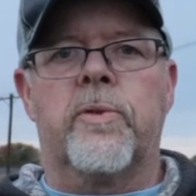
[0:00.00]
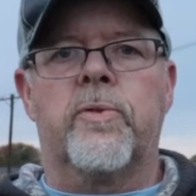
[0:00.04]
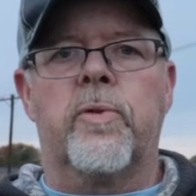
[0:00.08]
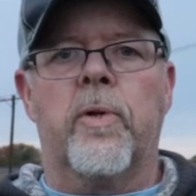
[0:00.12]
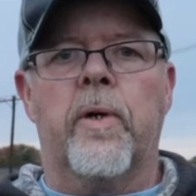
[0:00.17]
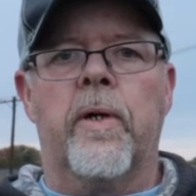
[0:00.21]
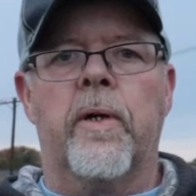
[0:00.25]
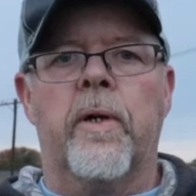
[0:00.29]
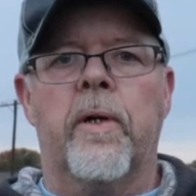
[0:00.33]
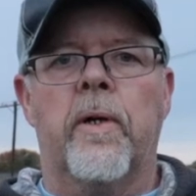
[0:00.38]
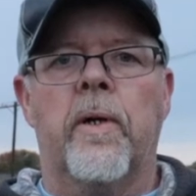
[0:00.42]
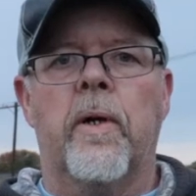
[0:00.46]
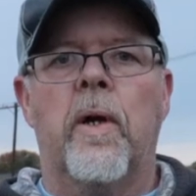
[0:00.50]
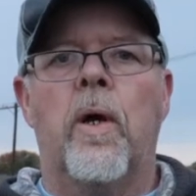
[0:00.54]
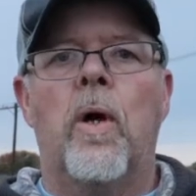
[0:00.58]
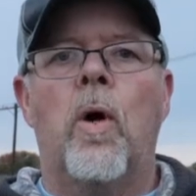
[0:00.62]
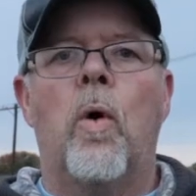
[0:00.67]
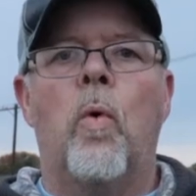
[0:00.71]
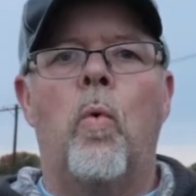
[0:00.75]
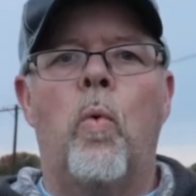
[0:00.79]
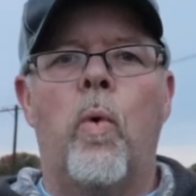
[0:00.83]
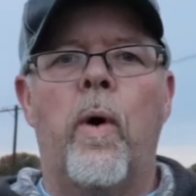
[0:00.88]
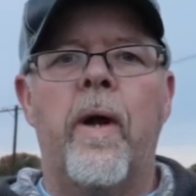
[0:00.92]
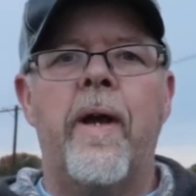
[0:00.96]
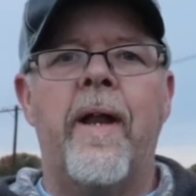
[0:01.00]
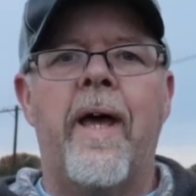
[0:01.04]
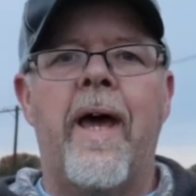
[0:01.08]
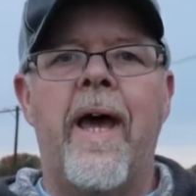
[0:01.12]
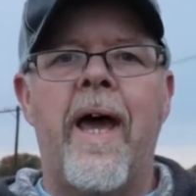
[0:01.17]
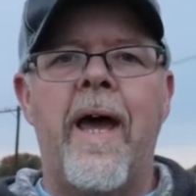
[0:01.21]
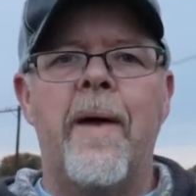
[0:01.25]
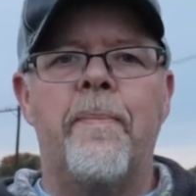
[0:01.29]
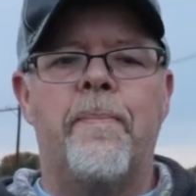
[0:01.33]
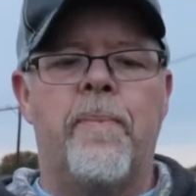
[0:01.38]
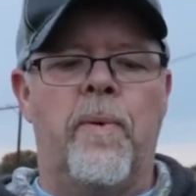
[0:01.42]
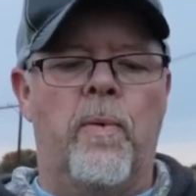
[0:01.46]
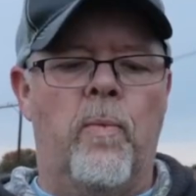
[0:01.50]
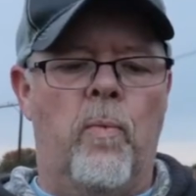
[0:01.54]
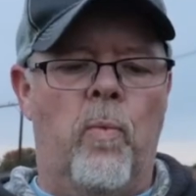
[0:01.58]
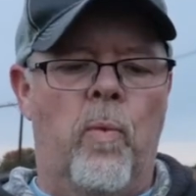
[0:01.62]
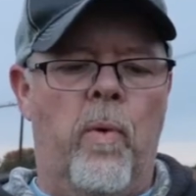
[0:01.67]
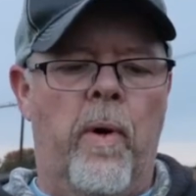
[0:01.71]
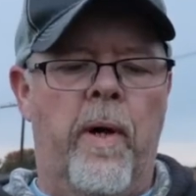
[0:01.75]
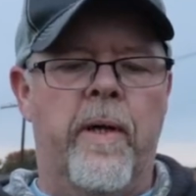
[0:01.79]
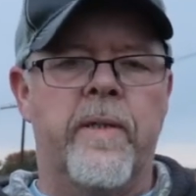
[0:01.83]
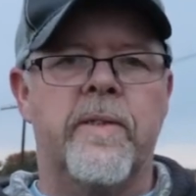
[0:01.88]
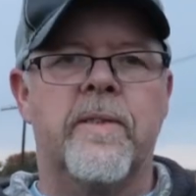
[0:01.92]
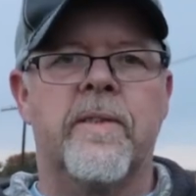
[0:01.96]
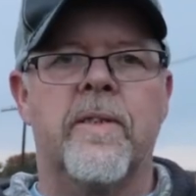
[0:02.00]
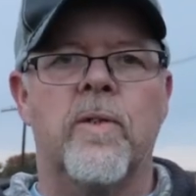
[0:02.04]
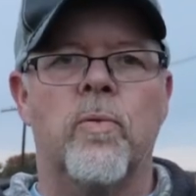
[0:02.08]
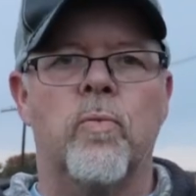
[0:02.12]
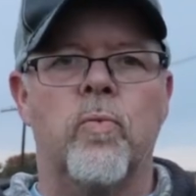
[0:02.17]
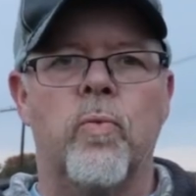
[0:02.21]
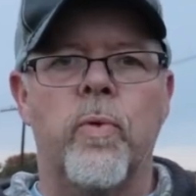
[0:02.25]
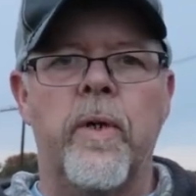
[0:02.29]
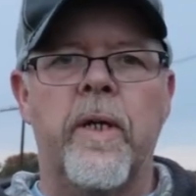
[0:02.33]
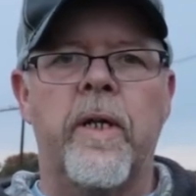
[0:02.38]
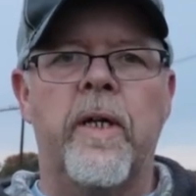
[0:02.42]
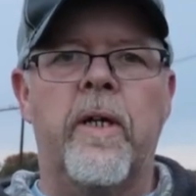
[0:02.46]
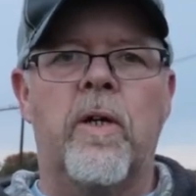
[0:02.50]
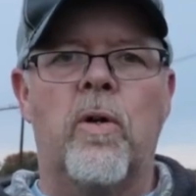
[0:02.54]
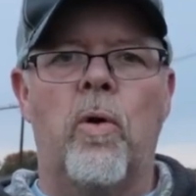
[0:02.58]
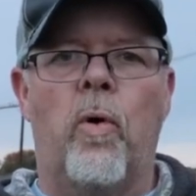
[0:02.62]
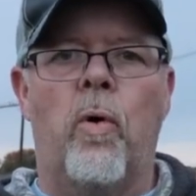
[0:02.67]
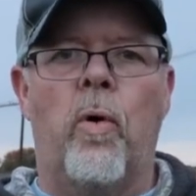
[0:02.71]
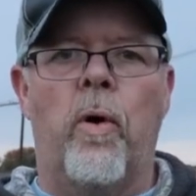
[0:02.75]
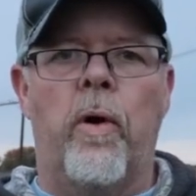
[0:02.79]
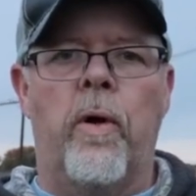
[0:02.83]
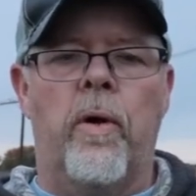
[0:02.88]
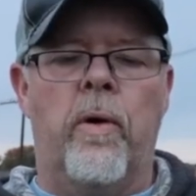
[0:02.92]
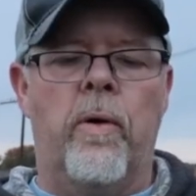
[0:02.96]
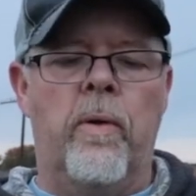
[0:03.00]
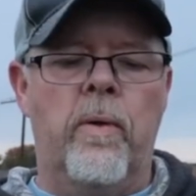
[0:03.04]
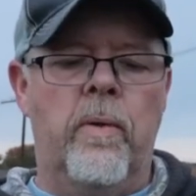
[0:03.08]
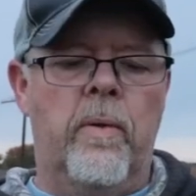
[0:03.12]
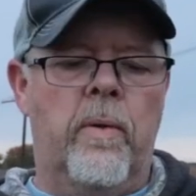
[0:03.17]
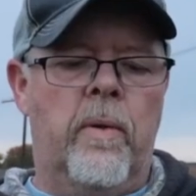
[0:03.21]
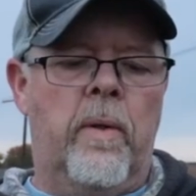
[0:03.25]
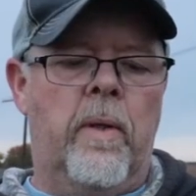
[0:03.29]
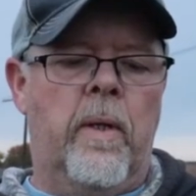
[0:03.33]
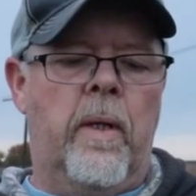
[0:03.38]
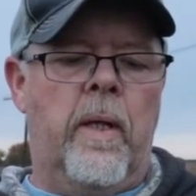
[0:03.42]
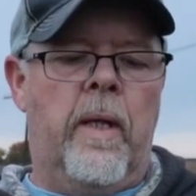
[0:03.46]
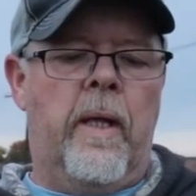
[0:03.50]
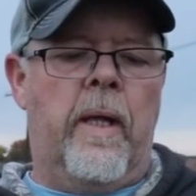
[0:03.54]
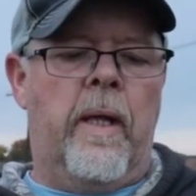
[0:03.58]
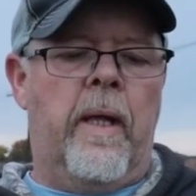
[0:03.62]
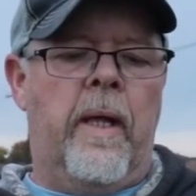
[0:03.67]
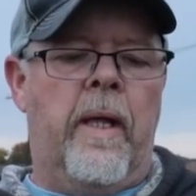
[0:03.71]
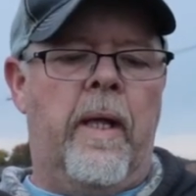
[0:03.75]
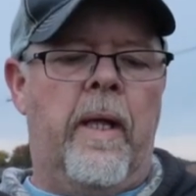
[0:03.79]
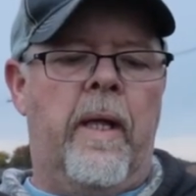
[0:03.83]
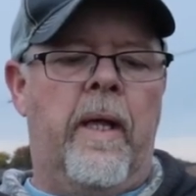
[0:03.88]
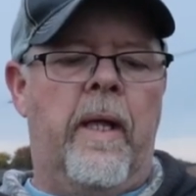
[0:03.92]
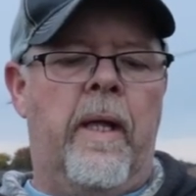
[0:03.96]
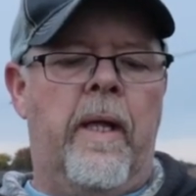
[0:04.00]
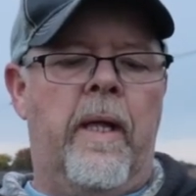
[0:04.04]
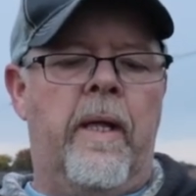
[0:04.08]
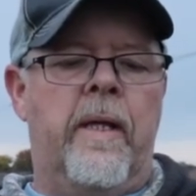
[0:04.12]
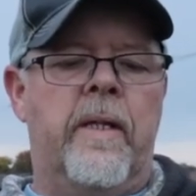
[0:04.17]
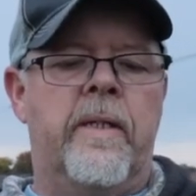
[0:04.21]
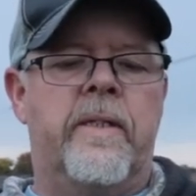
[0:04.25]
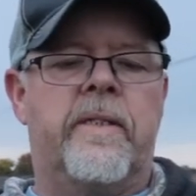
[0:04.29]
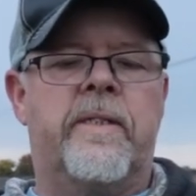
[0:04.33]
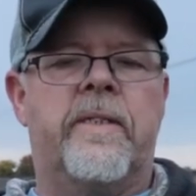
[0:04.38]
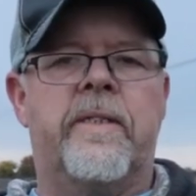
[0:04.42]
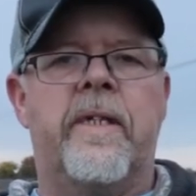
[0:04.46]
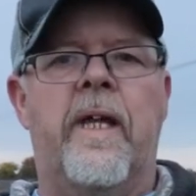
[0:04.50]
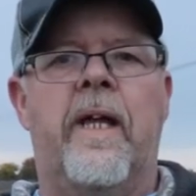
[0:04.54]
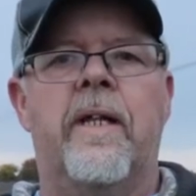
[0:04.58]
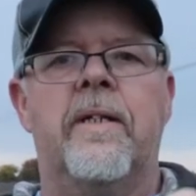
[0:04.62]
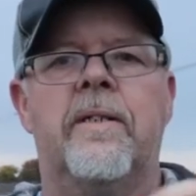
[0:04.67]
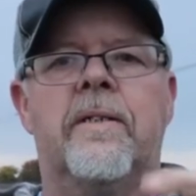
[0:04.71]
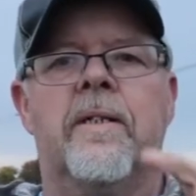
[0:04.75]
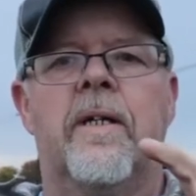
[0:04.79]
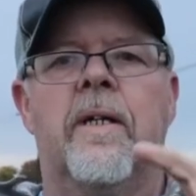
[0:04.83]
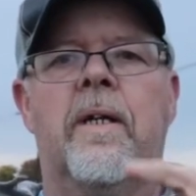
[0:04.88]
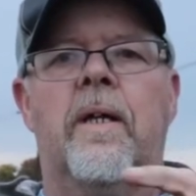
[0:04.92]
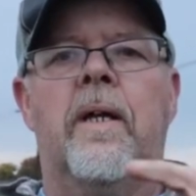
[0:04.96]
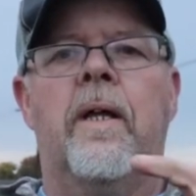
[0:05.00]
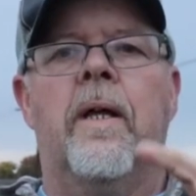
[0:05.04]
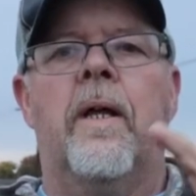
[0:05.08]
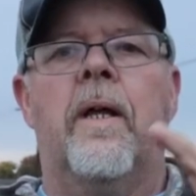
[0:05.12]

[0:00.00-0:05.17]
the trigger. What happened was the recoil sent